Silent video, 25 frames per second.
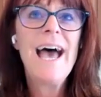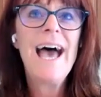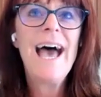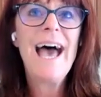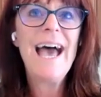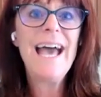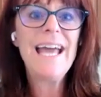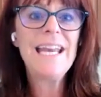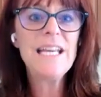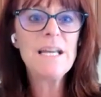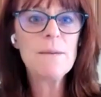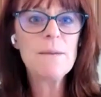
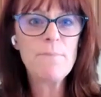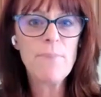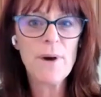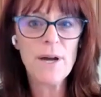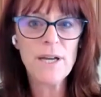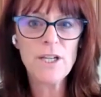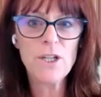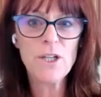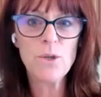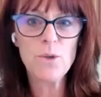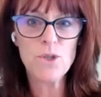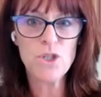
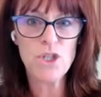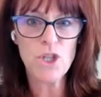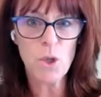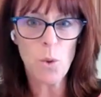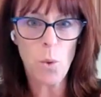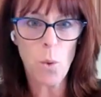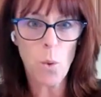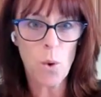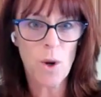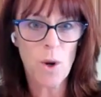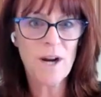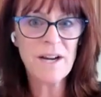anybody who's the
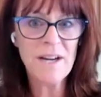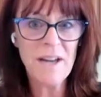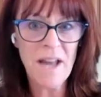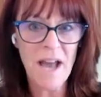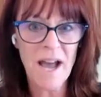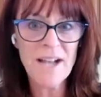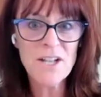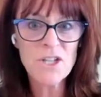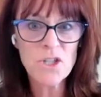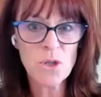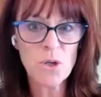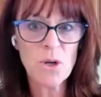
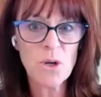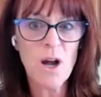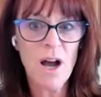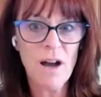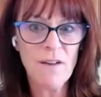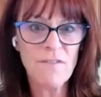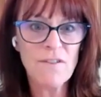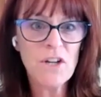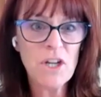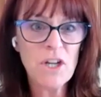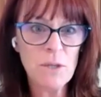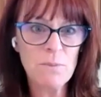organizer
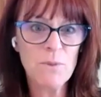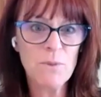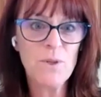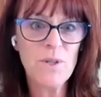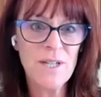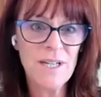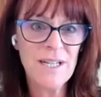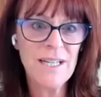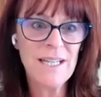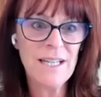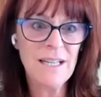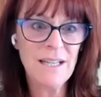of a
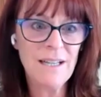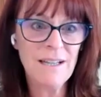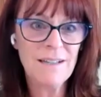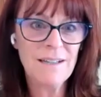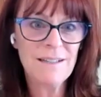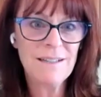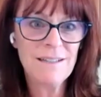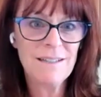community,